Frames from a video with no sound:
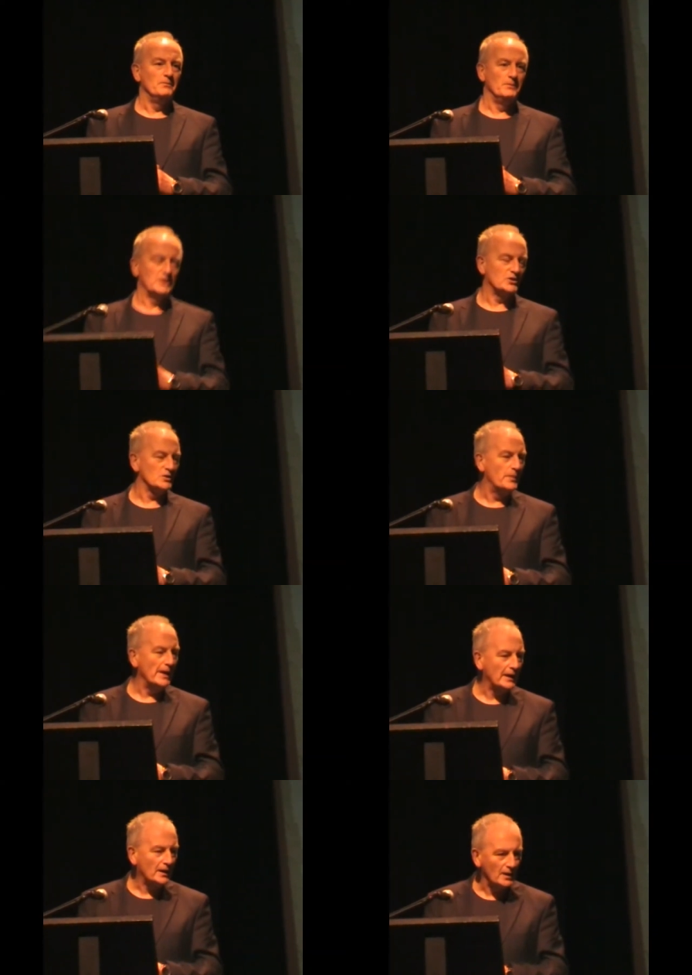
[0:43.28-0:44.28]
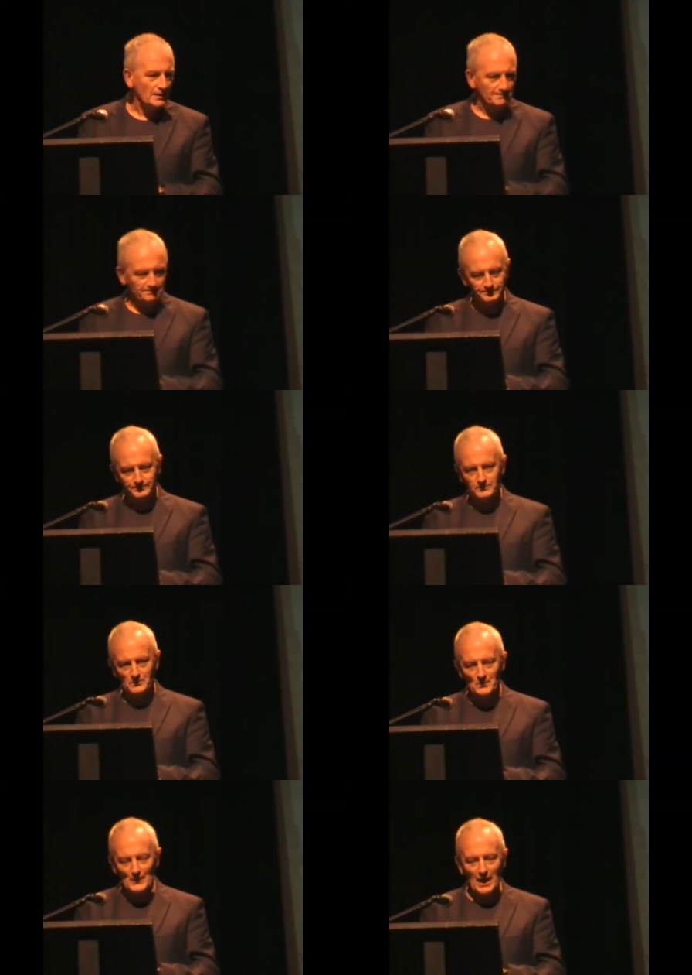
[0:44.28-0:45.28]
Mrs. Baker,
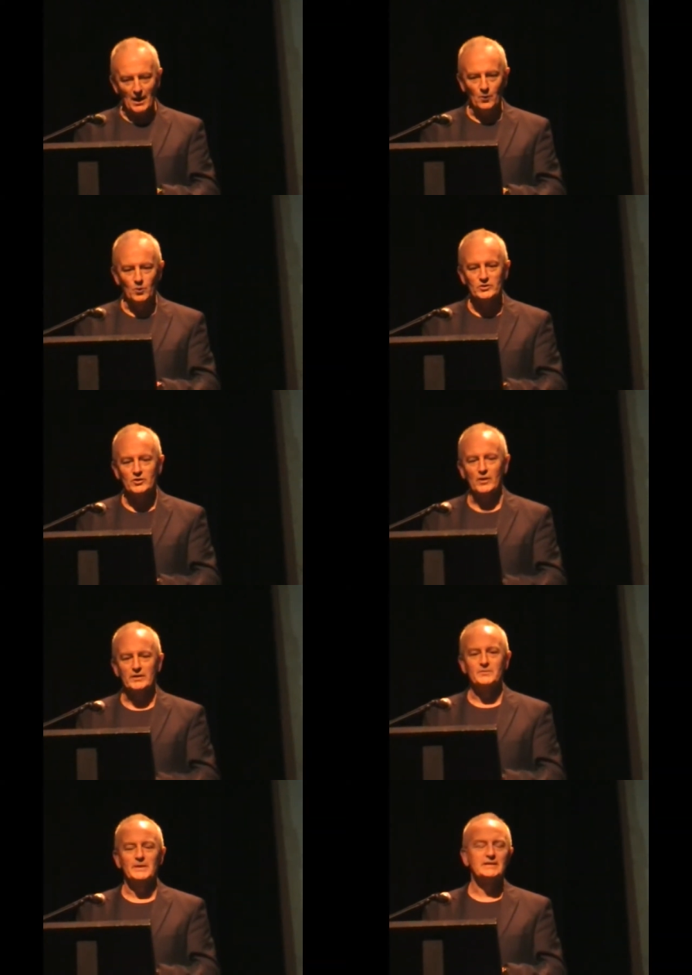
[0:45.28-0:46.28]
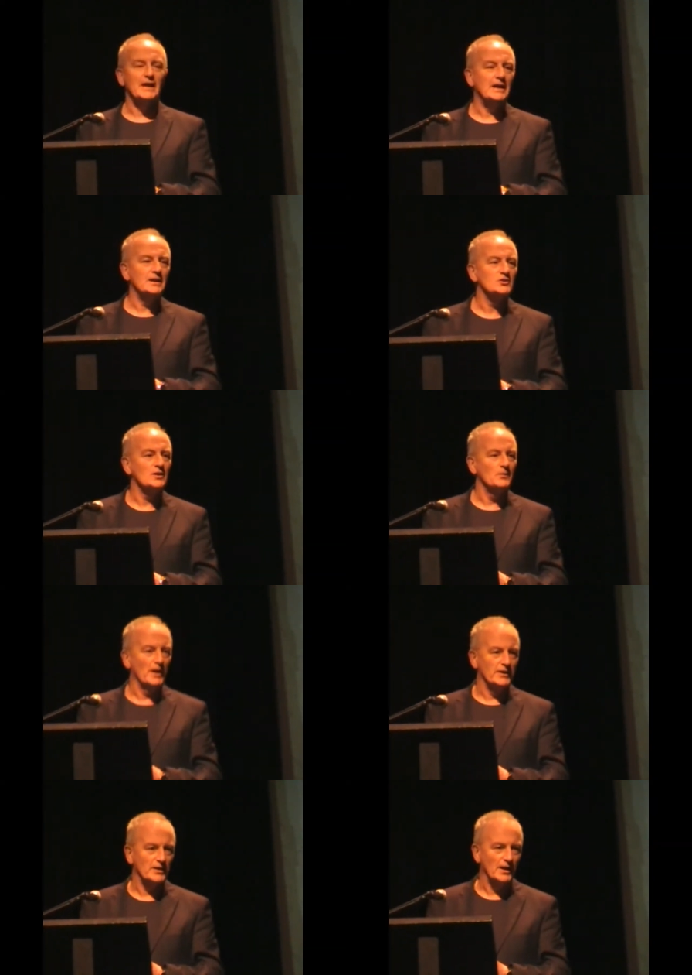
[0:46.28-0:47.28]
who was known as Miss Hayes in
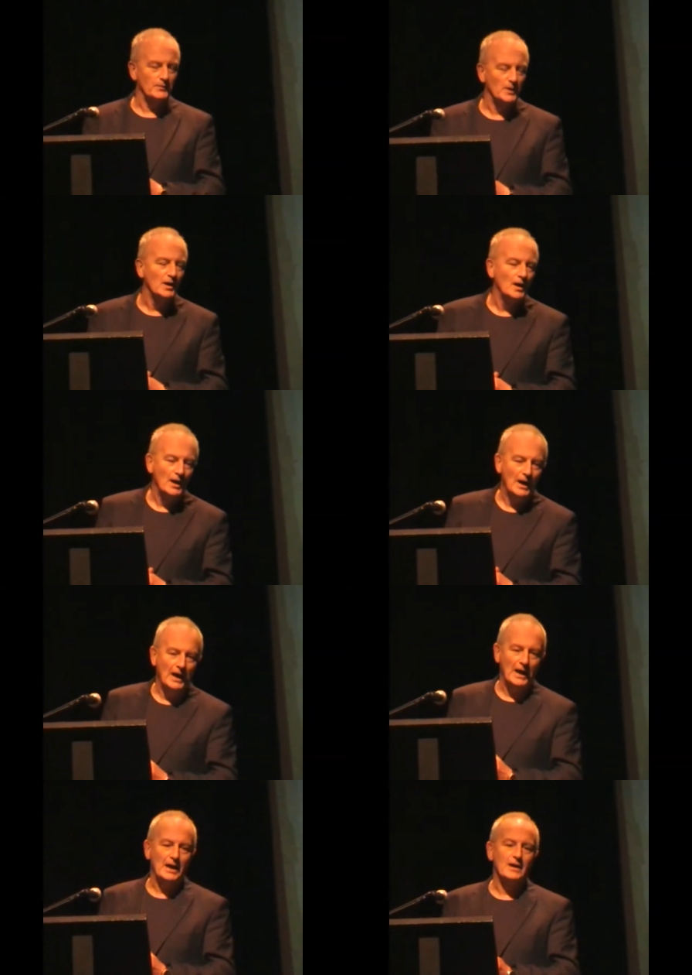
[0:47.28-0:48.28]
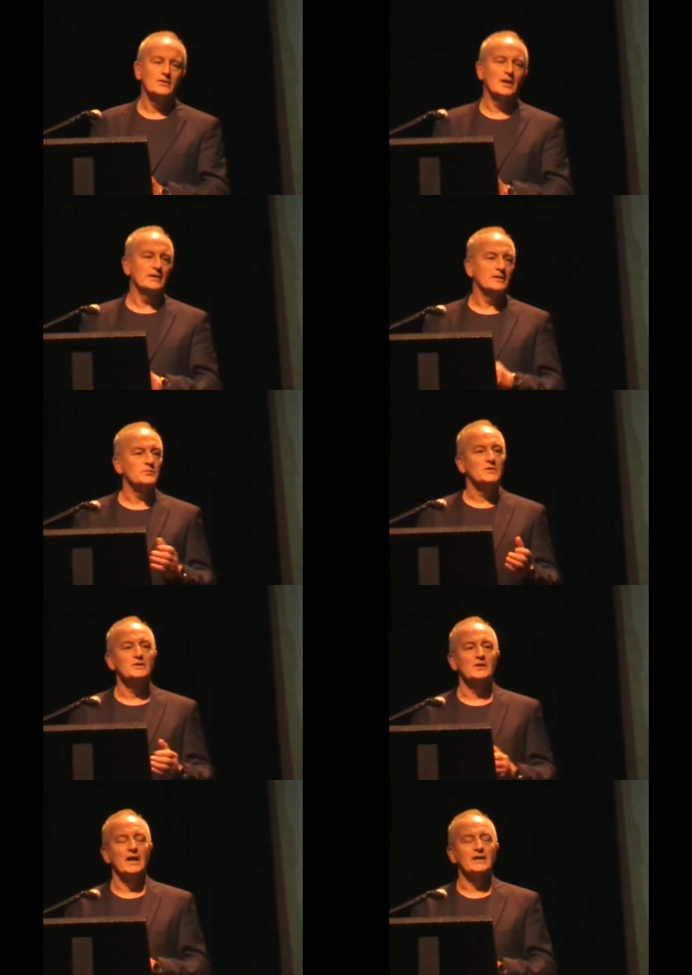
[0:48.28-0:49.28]
my time, and I'm
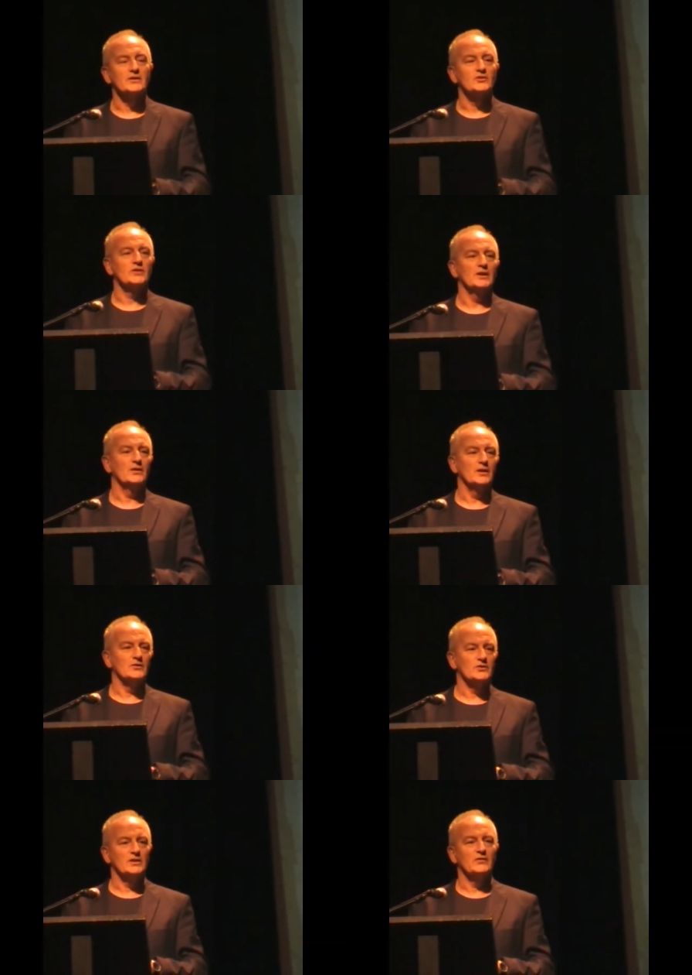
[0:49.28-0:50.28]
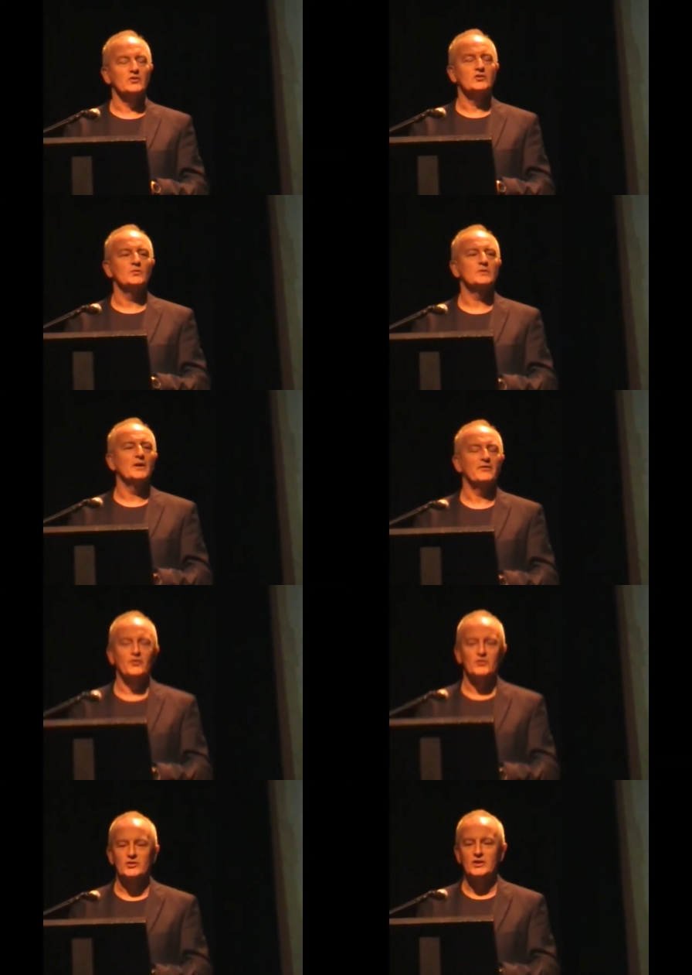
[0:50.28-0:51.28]
delighted to see her here this evening. She was my
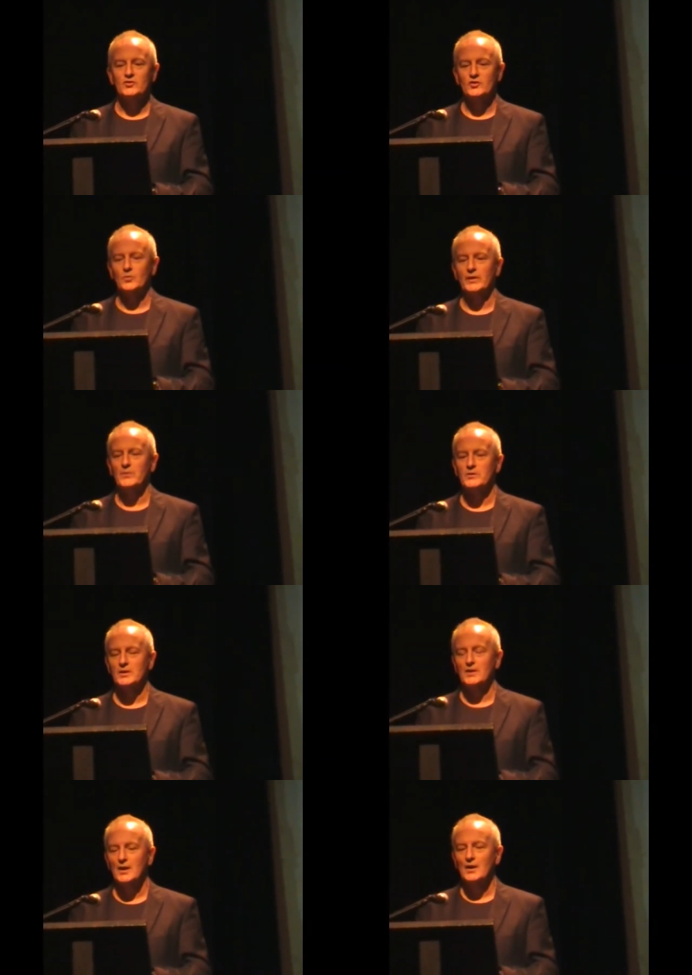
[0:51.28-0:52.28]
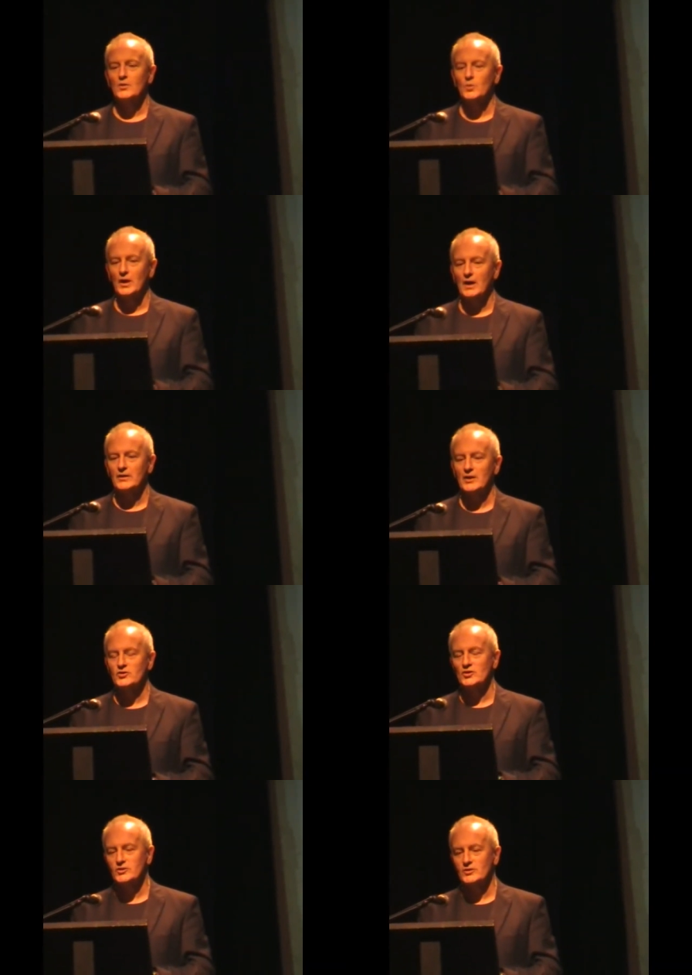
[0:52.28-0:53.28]
first teacher when I went to Coolard
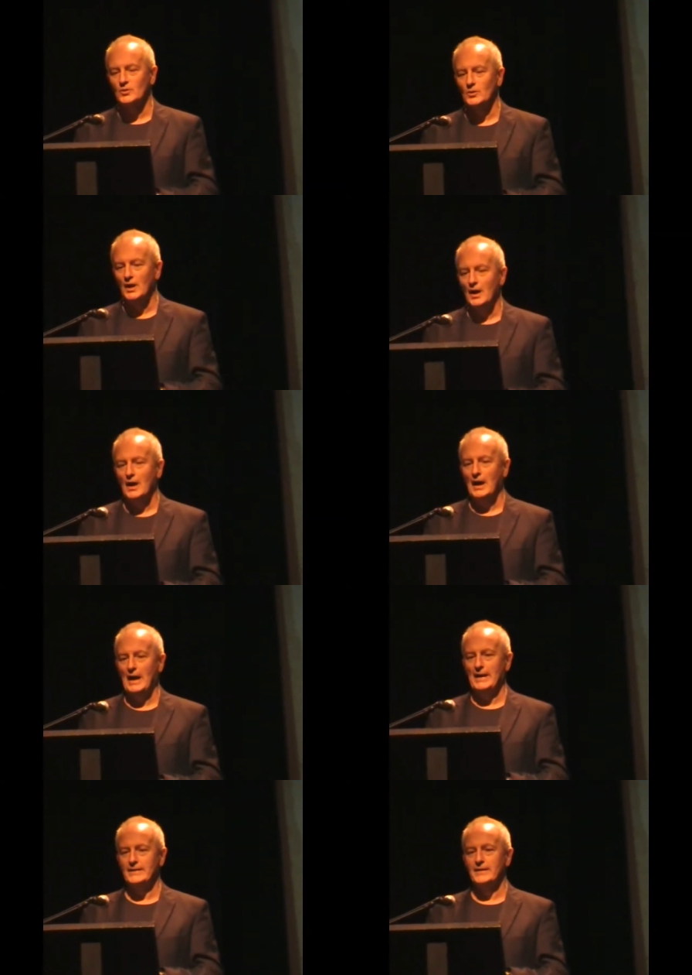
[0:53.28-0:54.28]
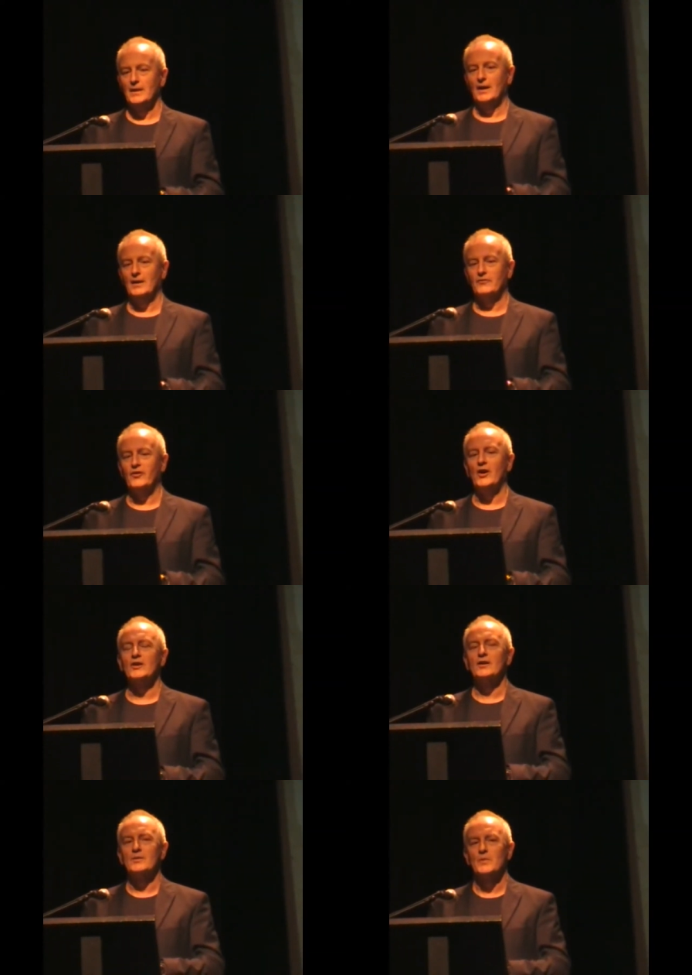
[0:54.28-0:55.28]
National School, and I
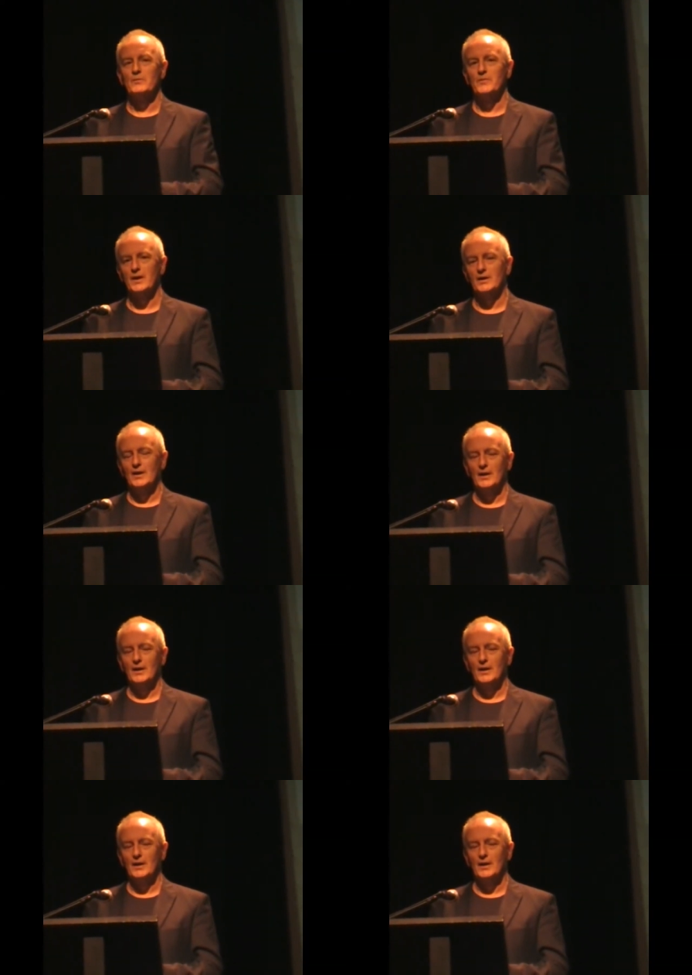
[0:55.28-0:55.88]
fondly remember